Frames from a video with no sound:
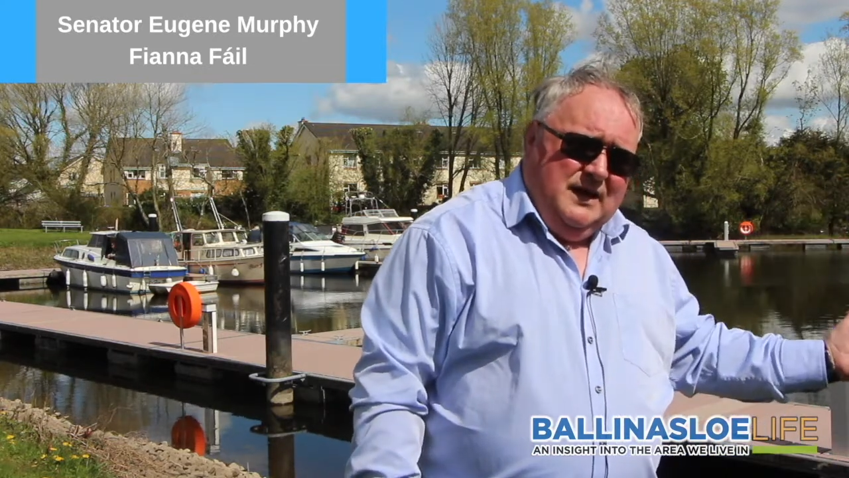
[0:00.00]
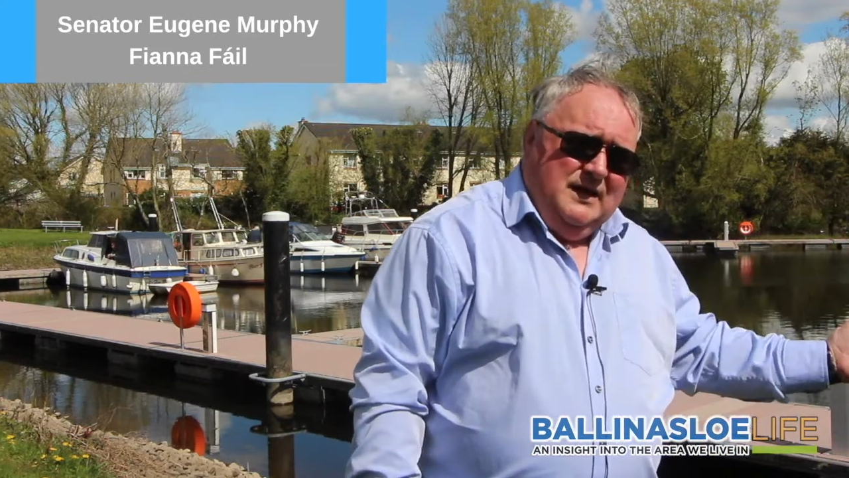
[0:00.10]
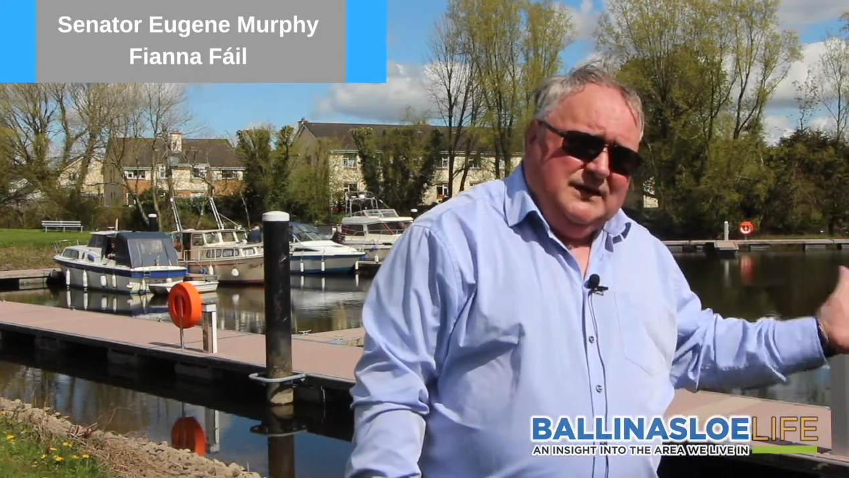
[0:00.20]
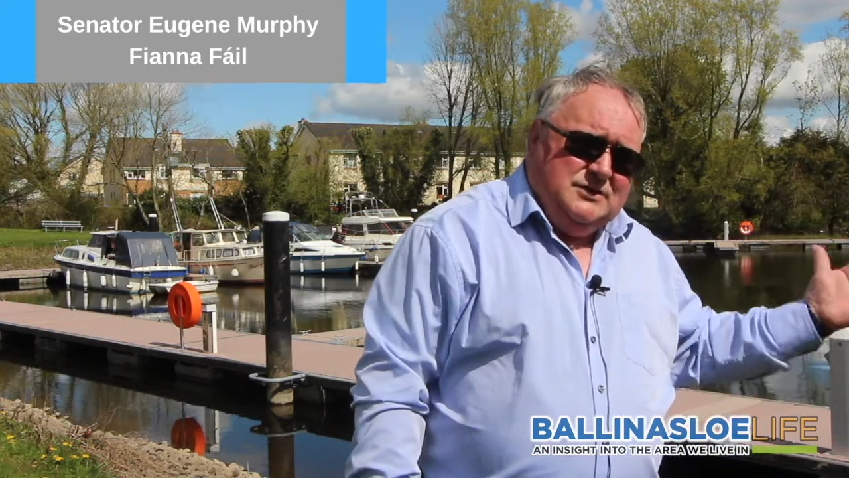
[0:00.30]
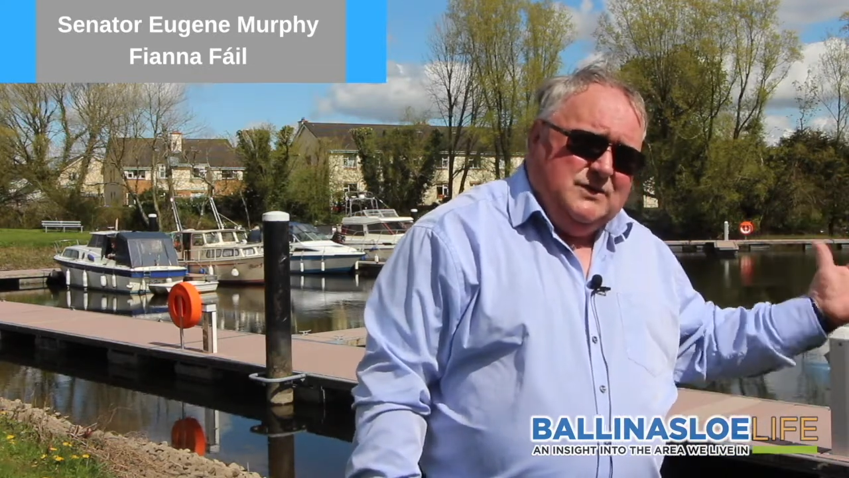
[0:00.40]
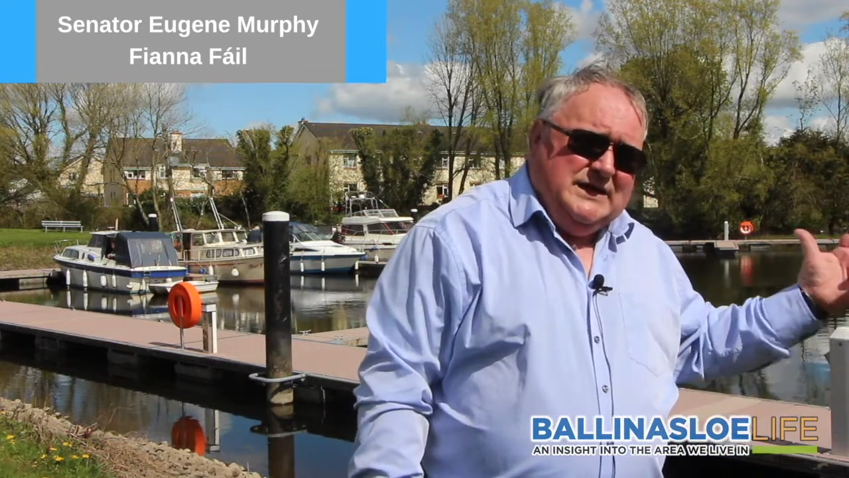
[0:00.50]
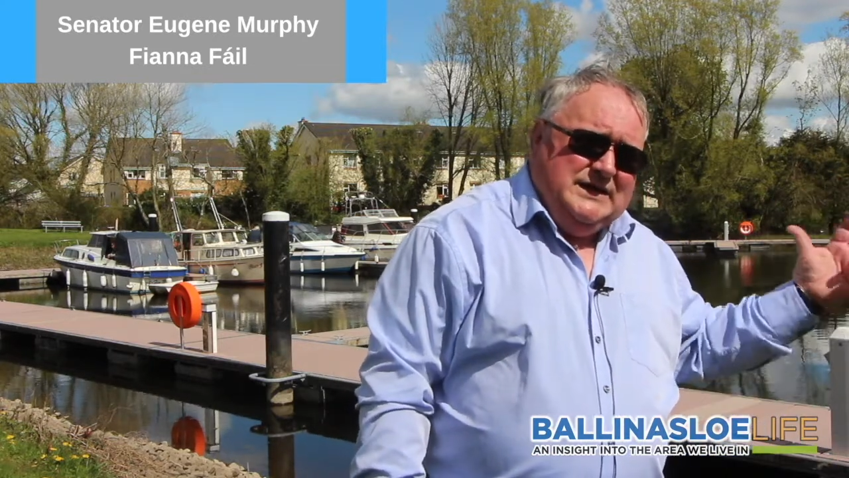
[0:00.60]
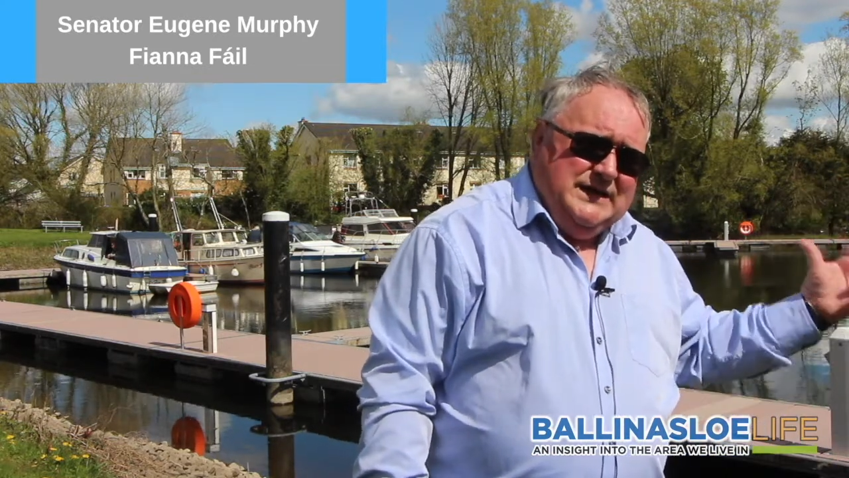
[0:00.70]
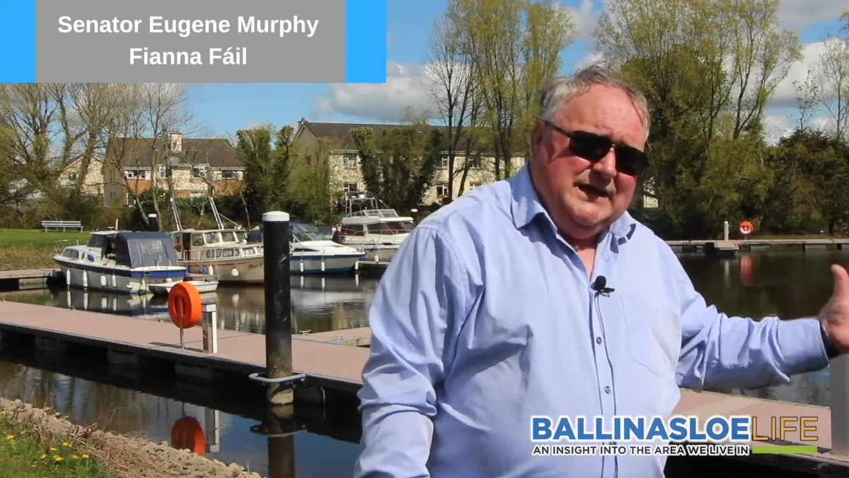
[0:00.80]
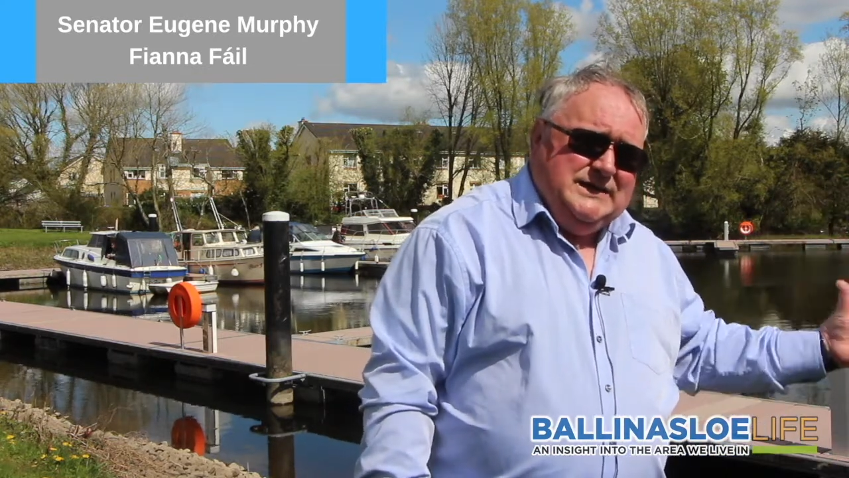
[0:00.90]
This was
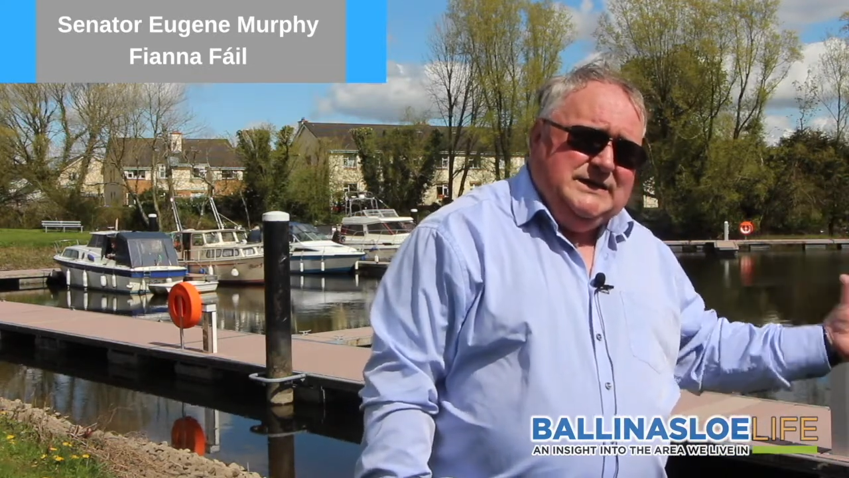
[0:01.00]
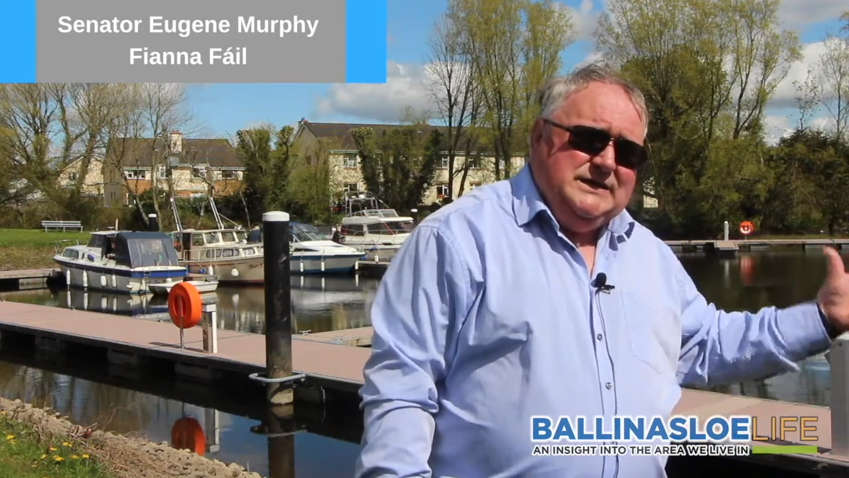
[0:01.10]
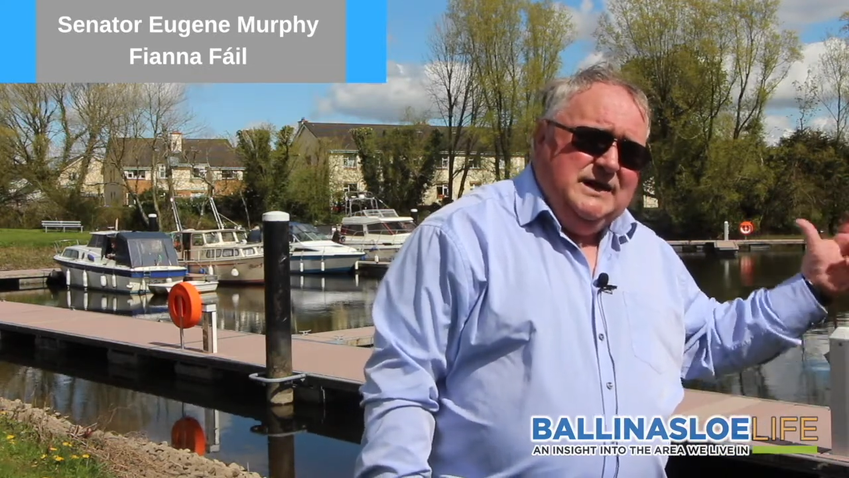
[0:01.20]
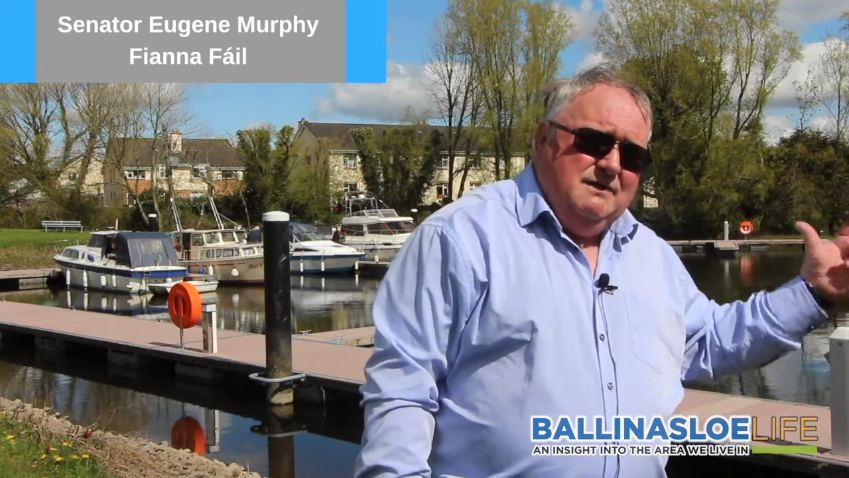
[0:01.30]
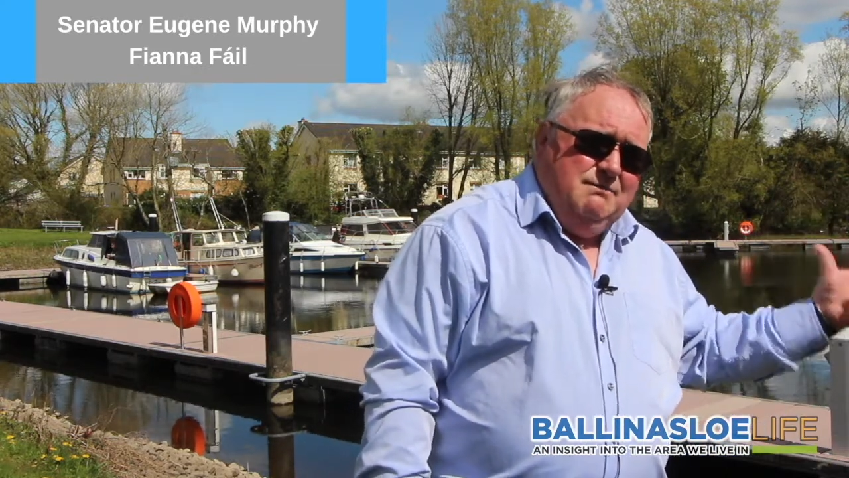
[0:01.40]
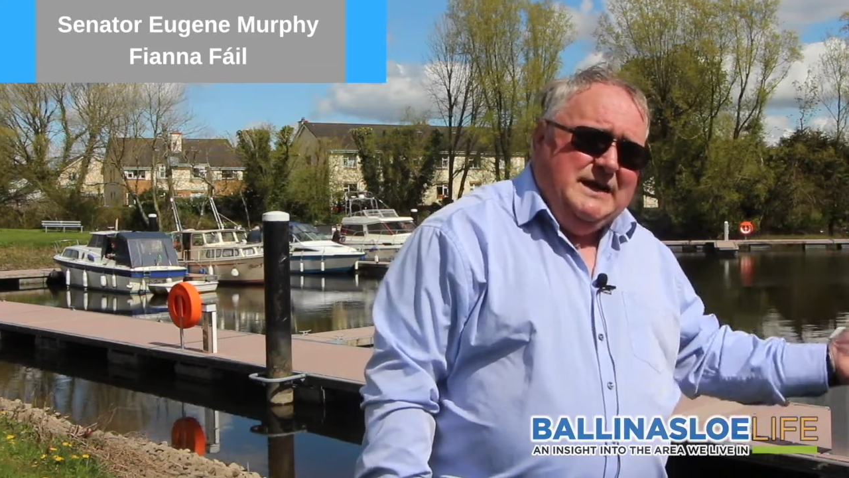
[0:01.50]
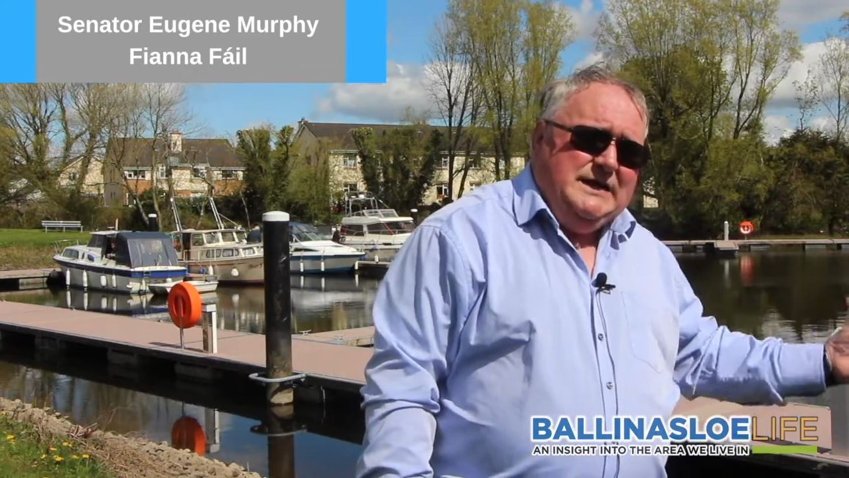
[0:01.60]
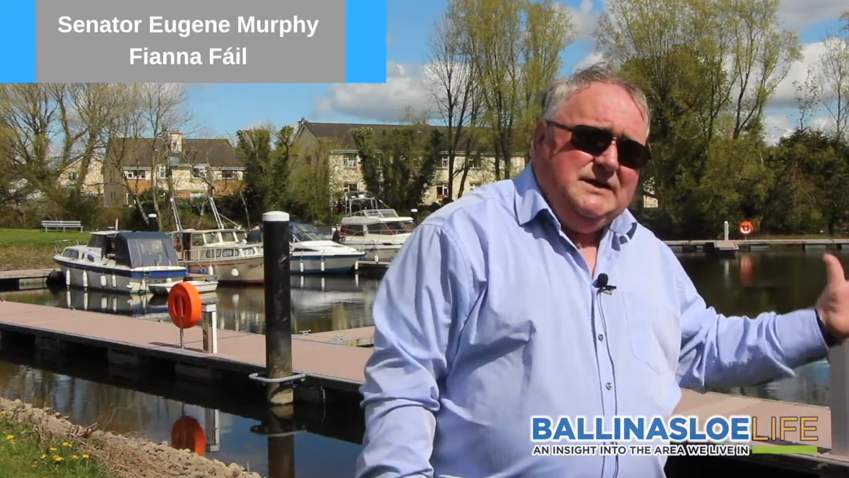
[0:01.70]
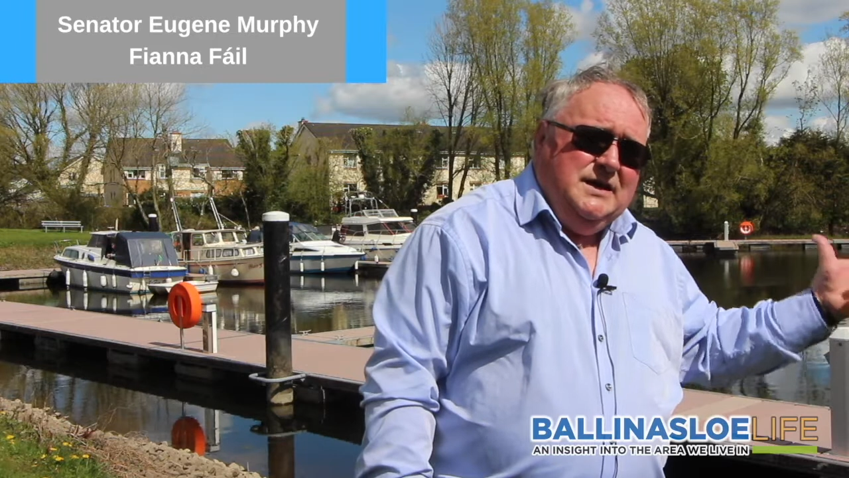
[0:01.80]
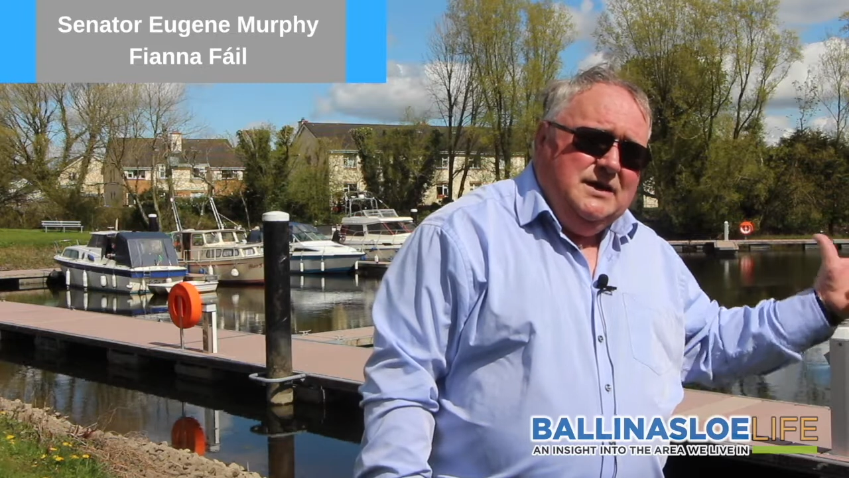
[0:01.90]
an 18
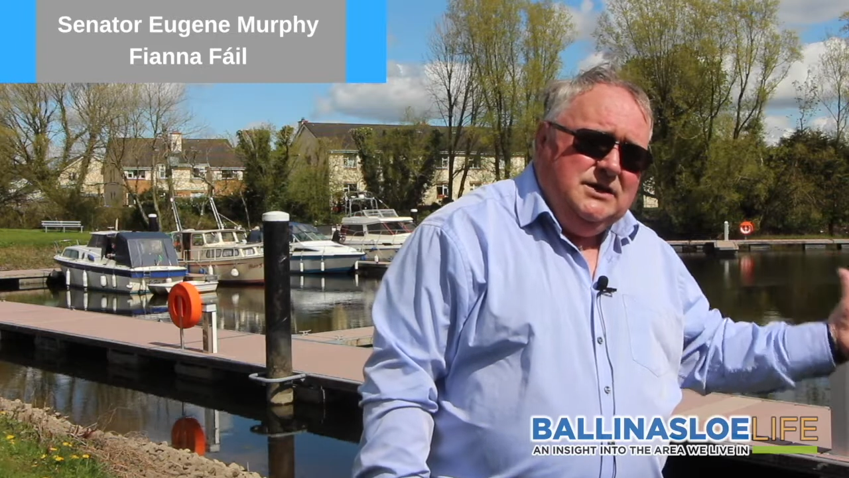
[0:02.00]
million